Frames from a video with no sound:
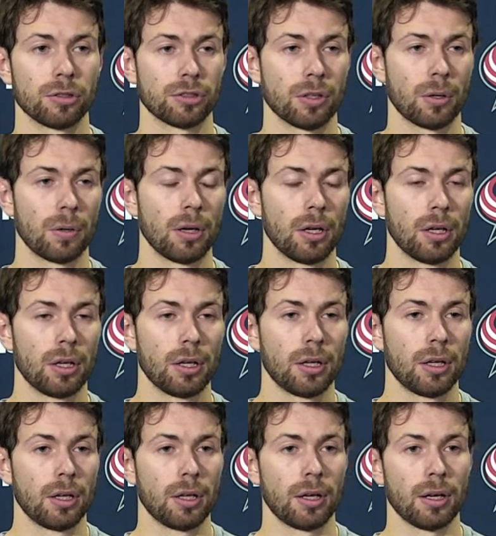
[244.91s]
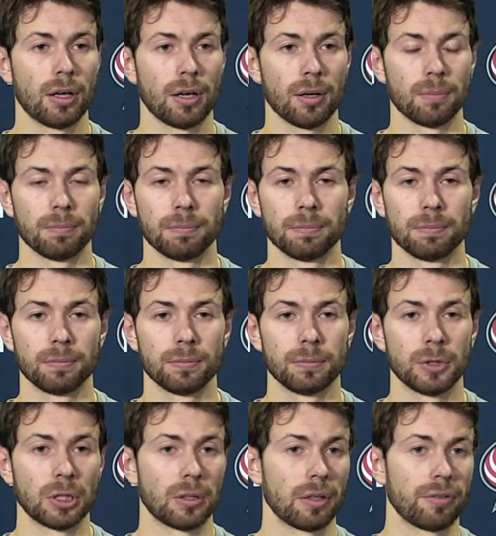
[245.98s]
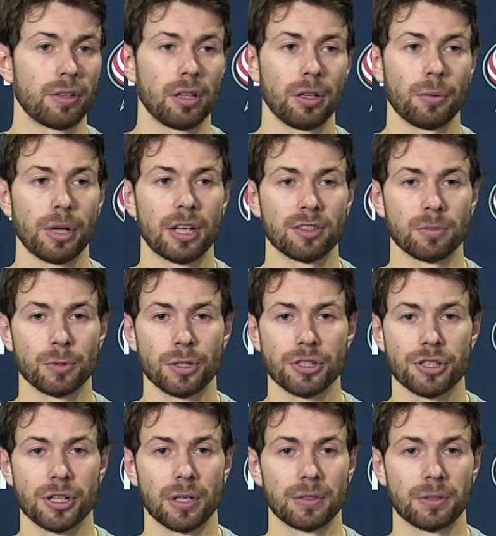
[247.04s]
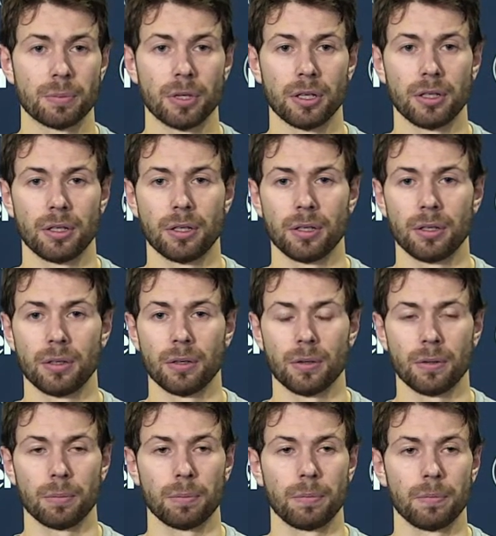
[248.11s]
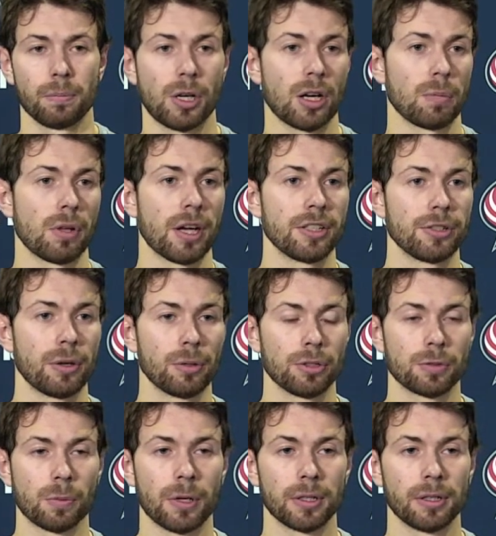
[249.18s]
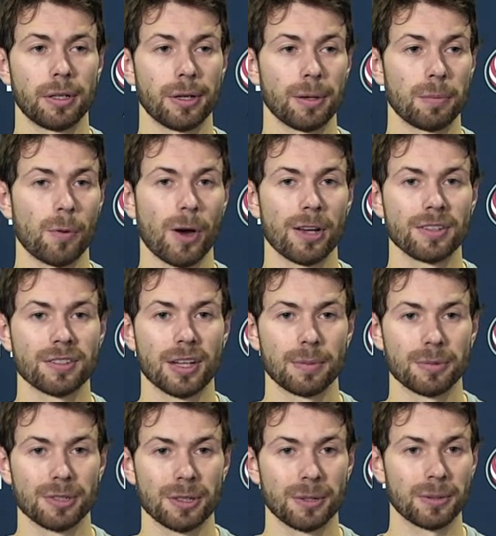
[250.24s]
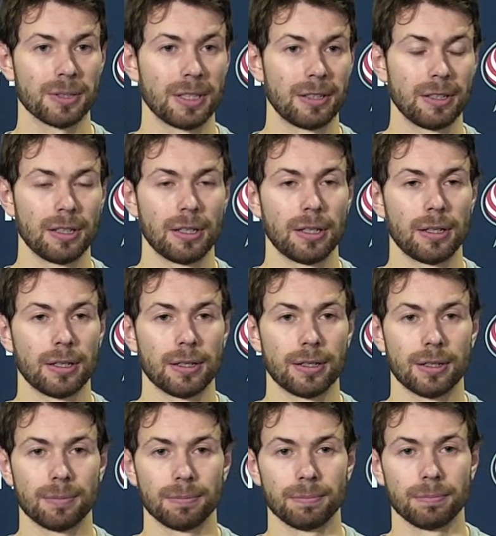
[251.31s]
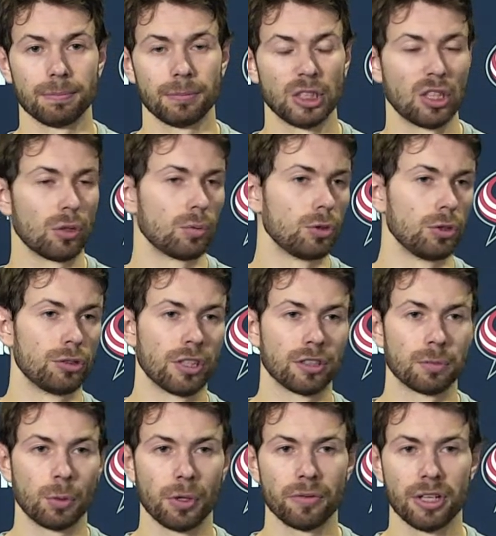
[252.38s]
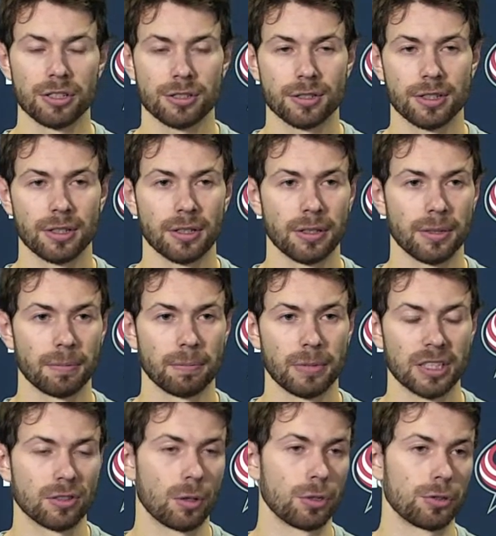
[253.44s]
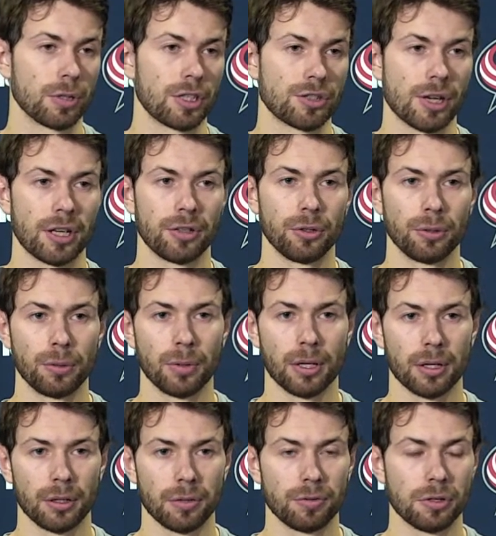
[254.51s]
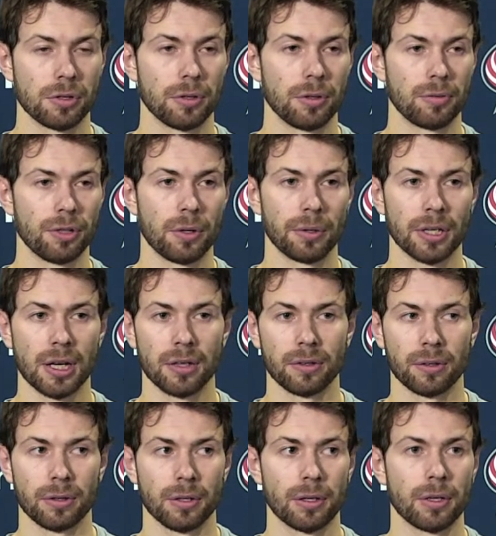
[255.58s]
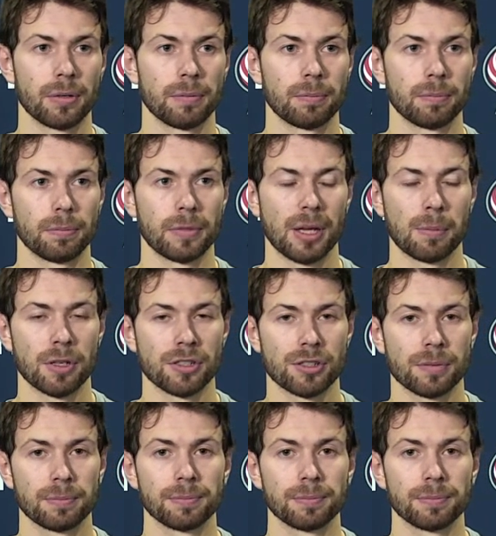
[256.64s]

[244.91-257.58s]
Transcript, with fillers: So, you know, I felt like we had some good shifts. But, you know, bottom line, you always want more ice time. So, you know, use it as motivation. And that's always what I try to do if you don't get out there that much.